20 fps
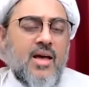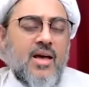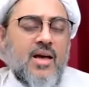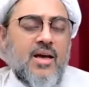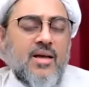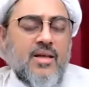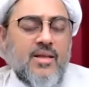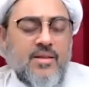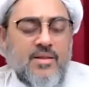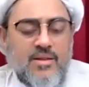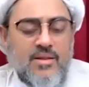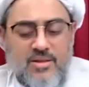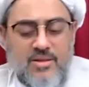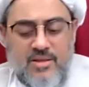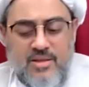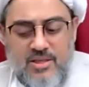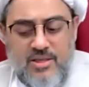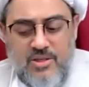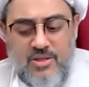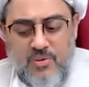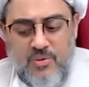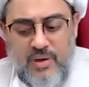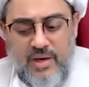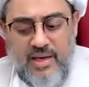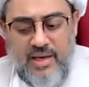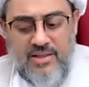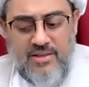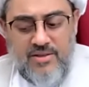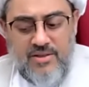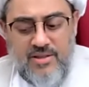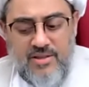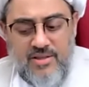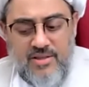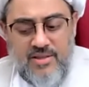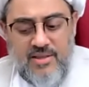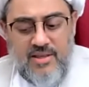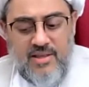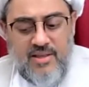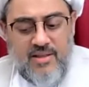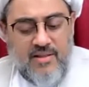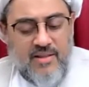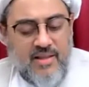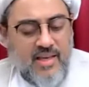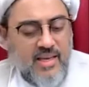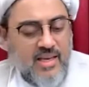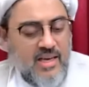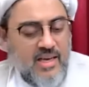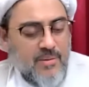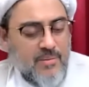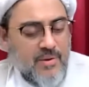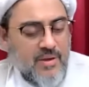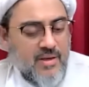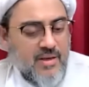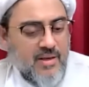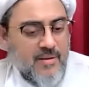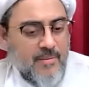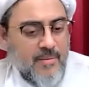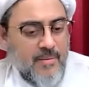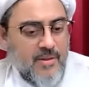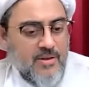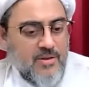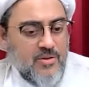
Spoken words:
The two angels, they come here